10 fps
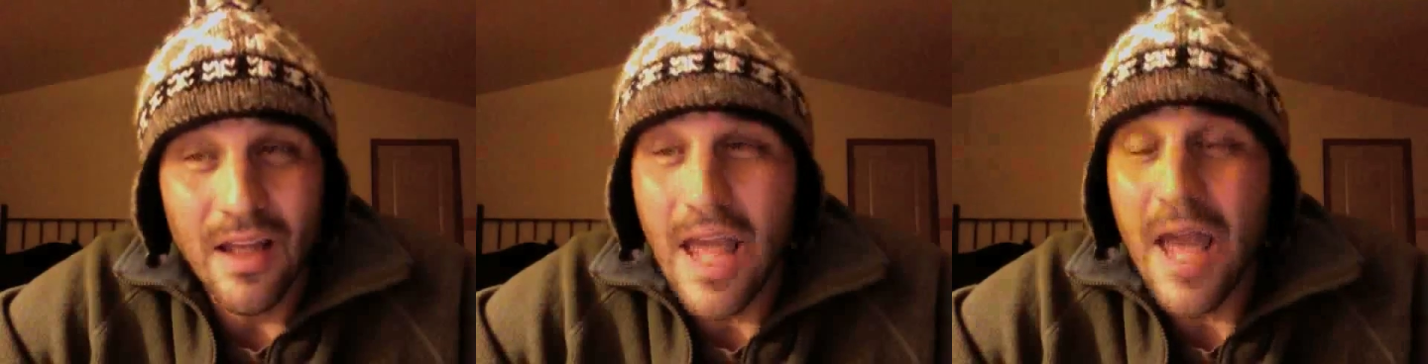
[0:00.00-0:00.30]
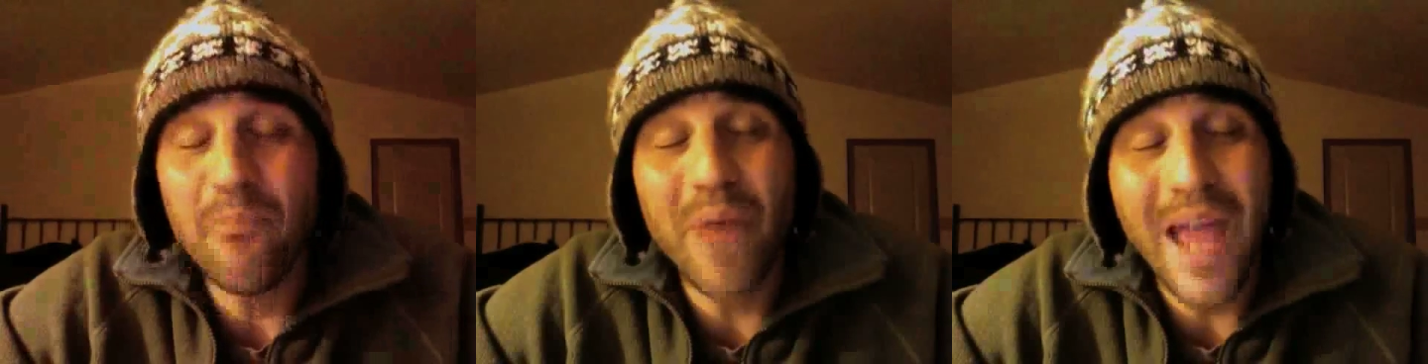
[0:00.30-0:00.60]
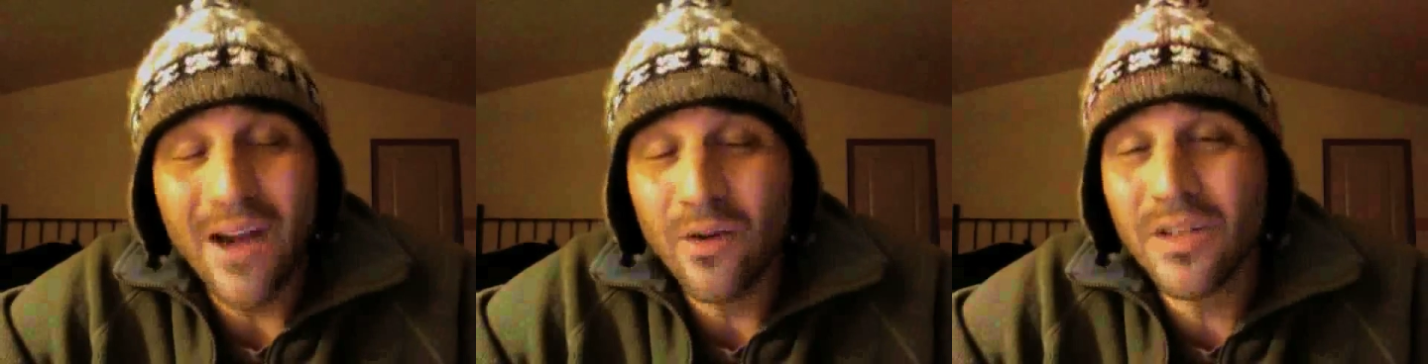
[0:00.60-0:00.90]
and
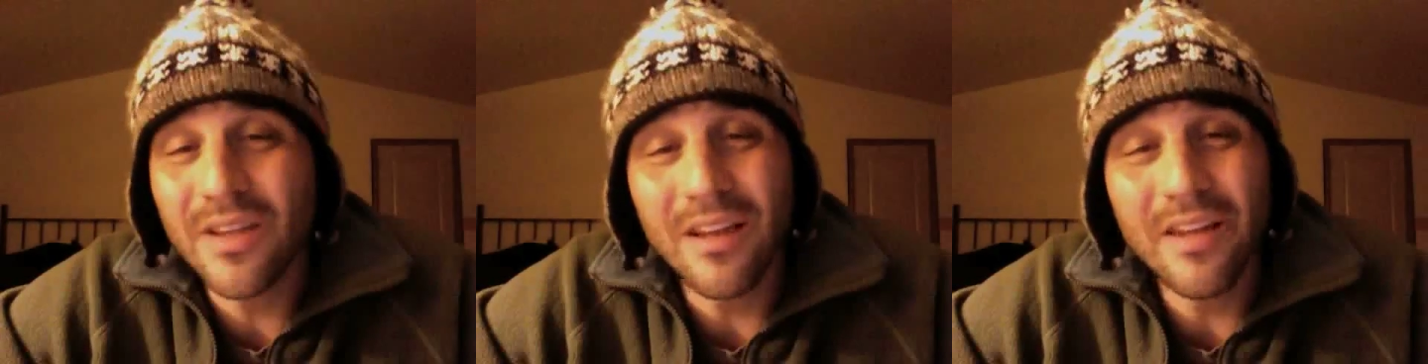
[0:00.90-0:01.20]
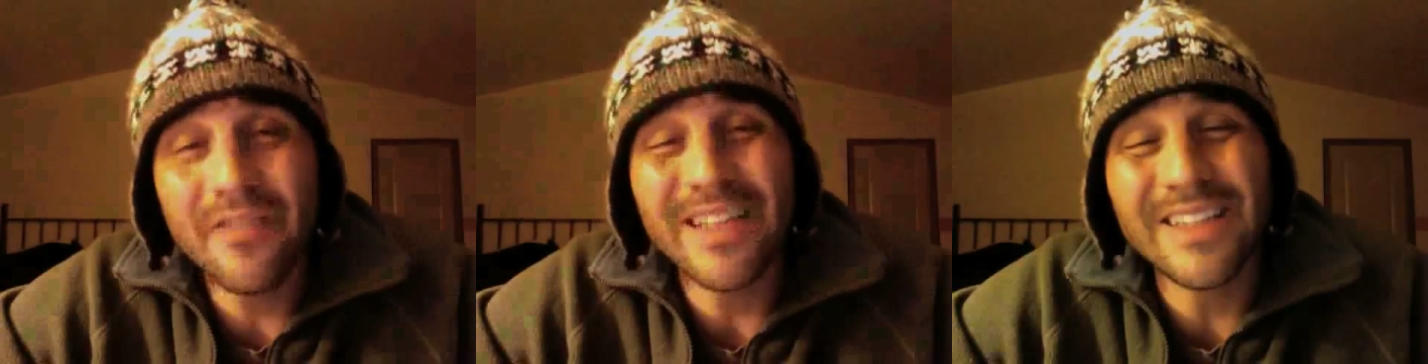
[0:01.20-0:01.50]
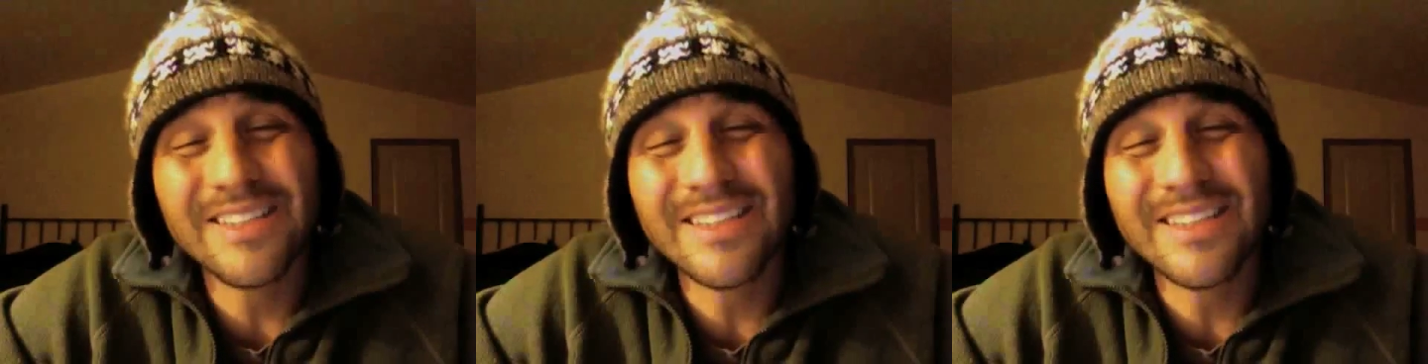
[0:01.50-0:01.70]
pounded the living